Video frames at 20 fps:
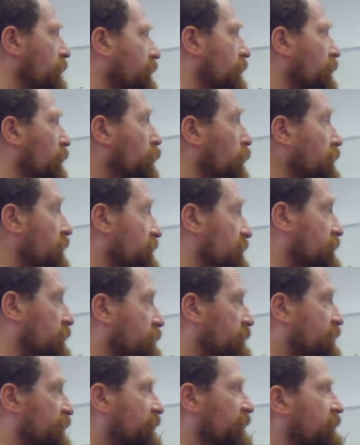The word
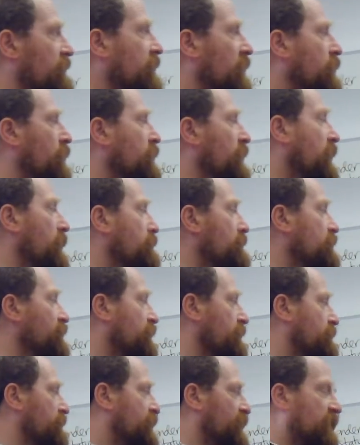itself, Shinto, comes
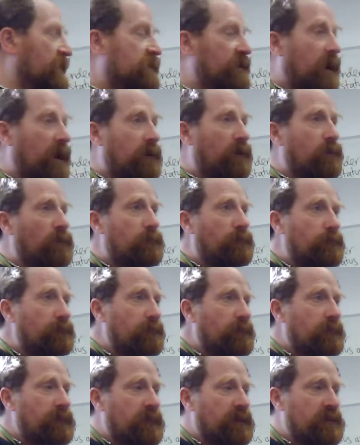from Shinto
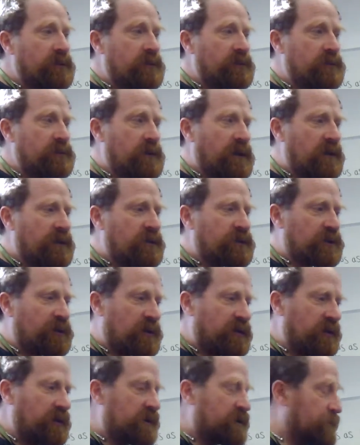in
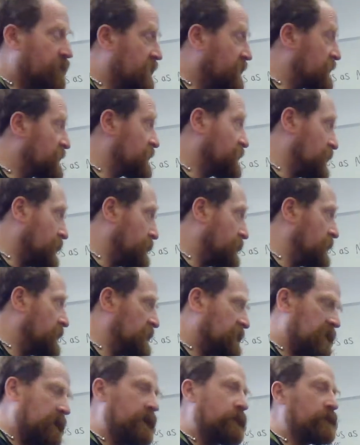Chinese, because the
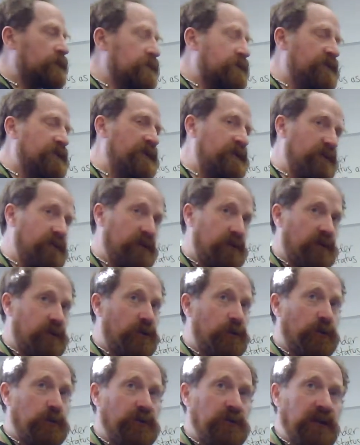Japanese language is
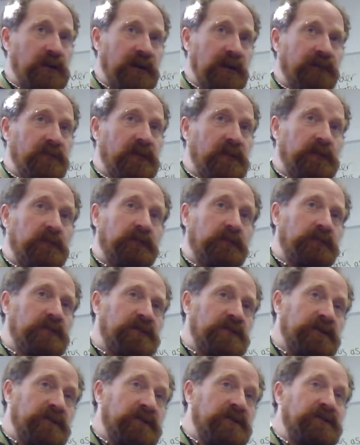hugely heavily
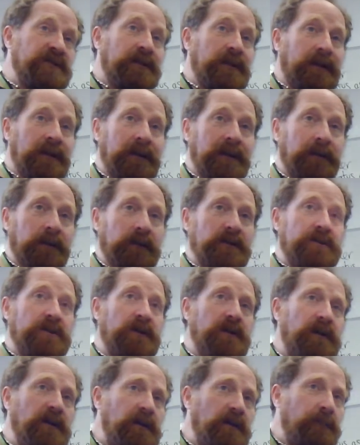influenced. It's a Sinic language,
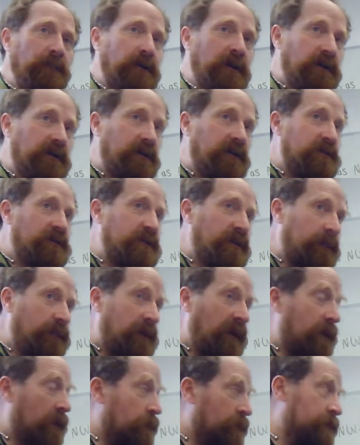part of the same
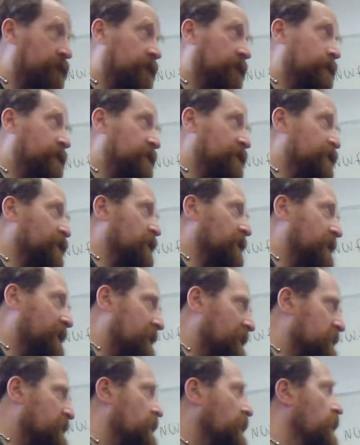language group as
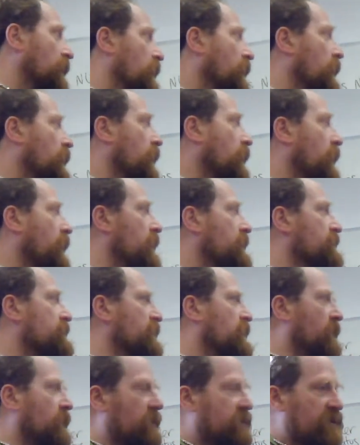Chinese. So
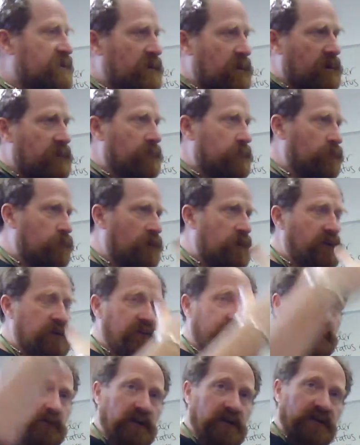there are certain words,
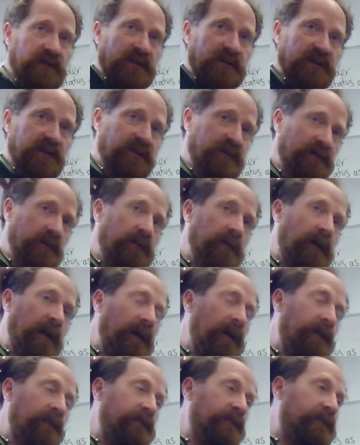phrases that
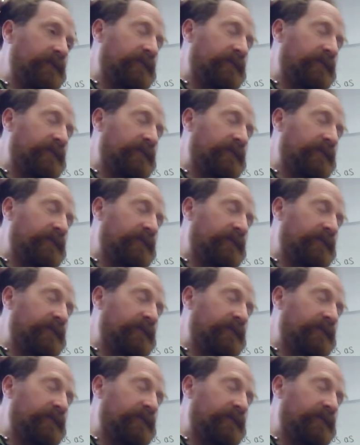have